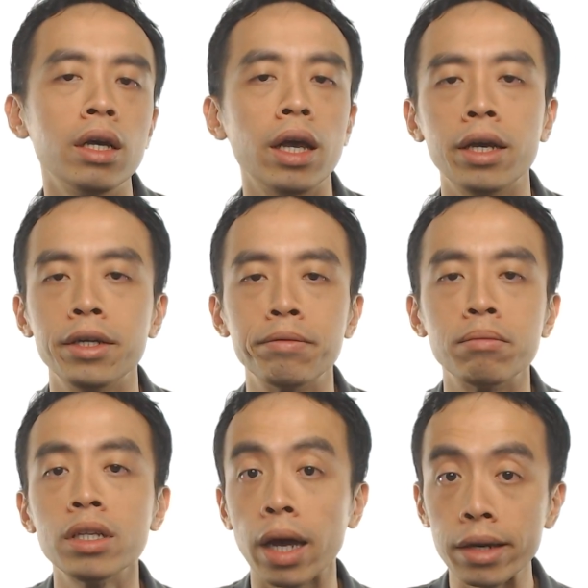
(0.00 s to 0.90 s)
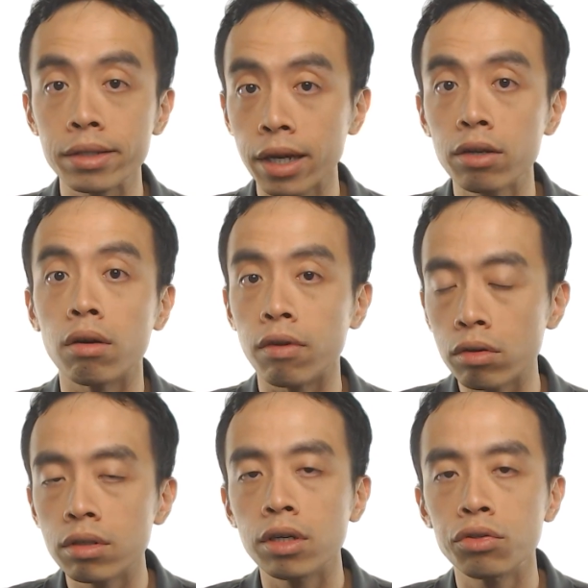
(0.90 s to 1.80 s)
And the extent of
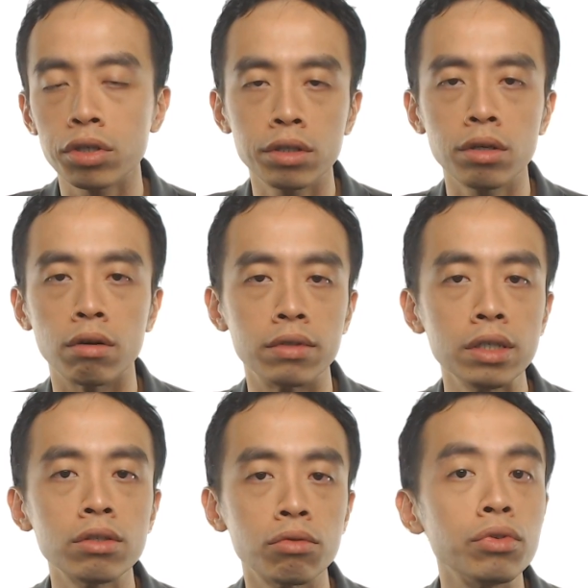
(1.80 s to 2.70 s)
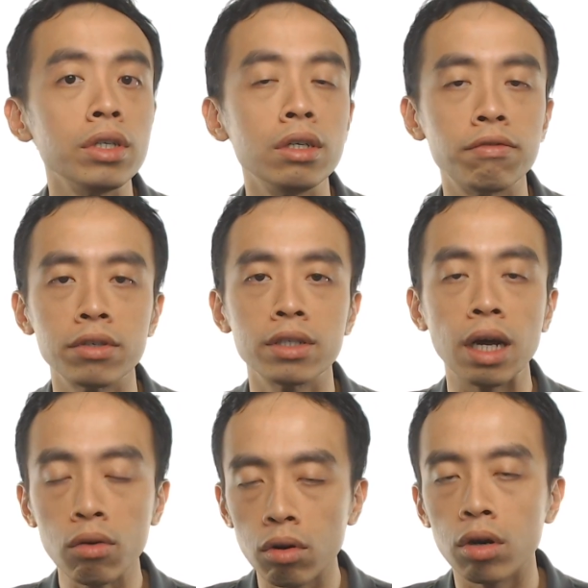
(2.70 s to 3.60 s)
oxidation of these three different
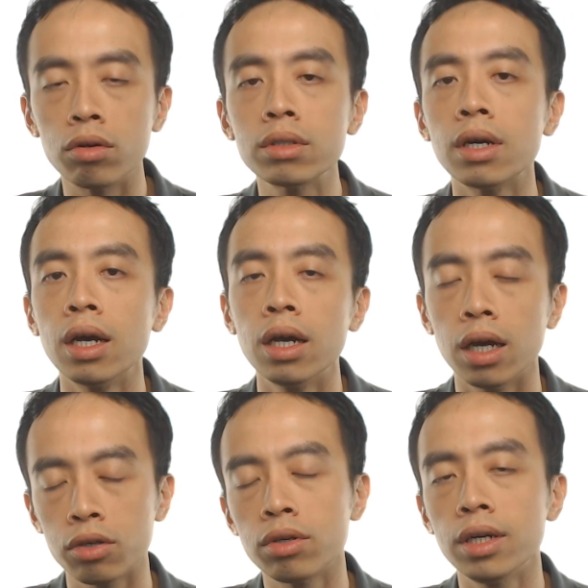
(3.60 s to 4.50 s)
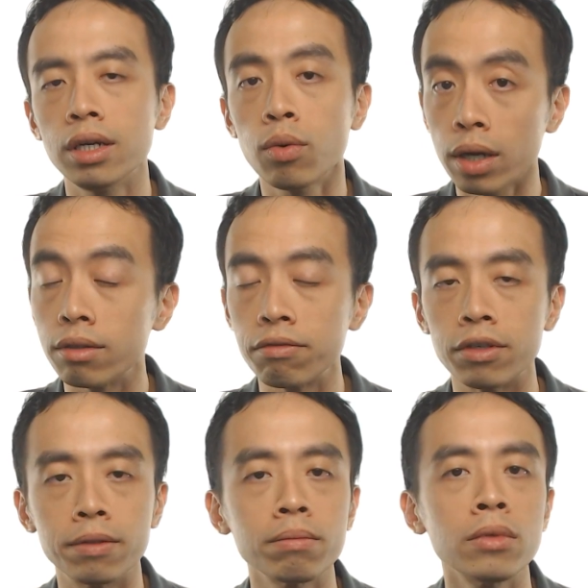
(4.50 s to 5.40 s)
alcohols are actually quite
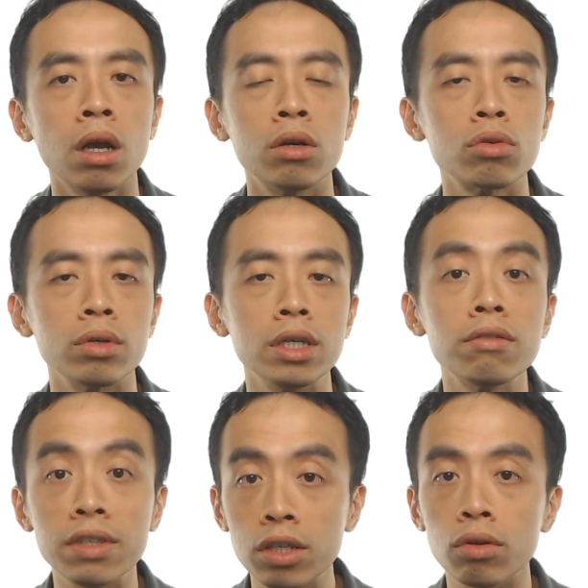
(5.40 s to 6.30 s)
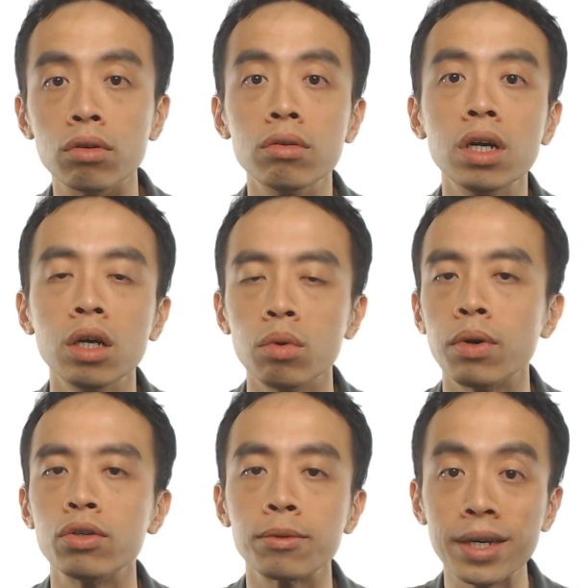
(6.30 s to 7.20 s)
different. So in this video, we
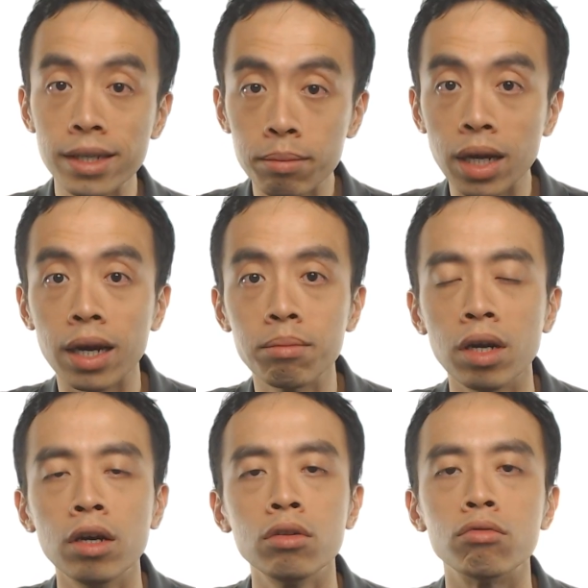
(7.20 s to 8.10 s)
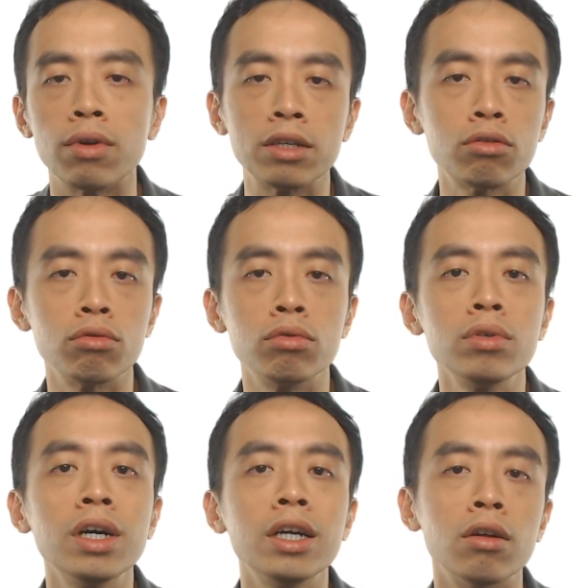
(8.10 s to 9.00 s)
want to spend some time to run
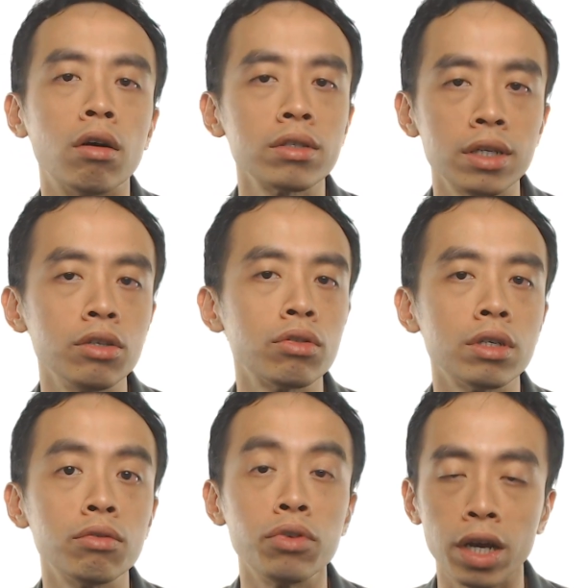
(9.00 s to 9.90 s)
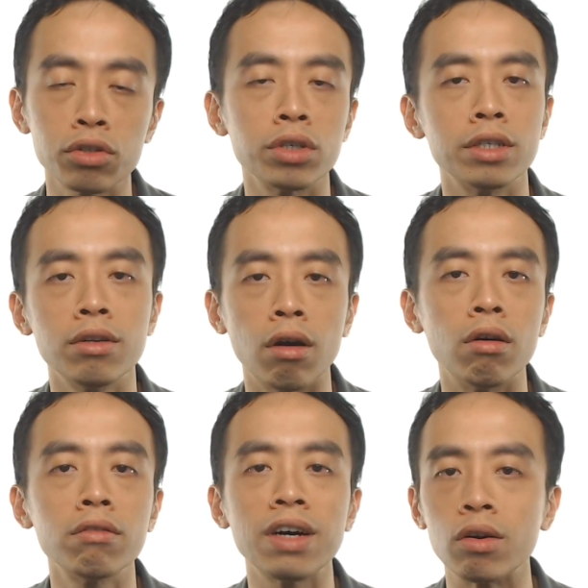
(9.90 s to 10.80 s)
through the oxidation reaction
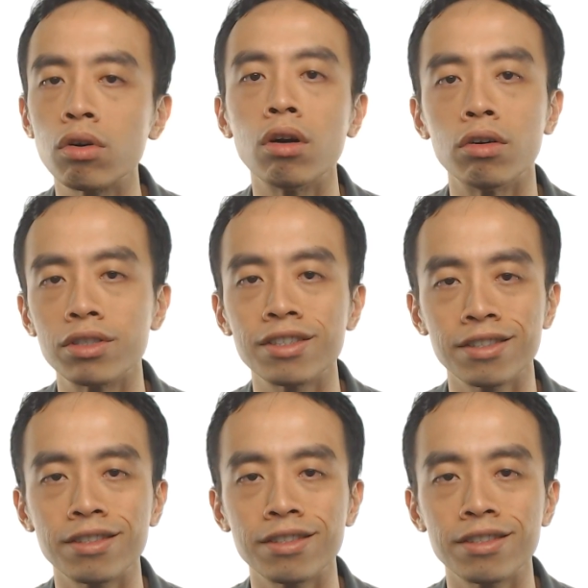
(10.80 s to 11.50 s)
of alcohols.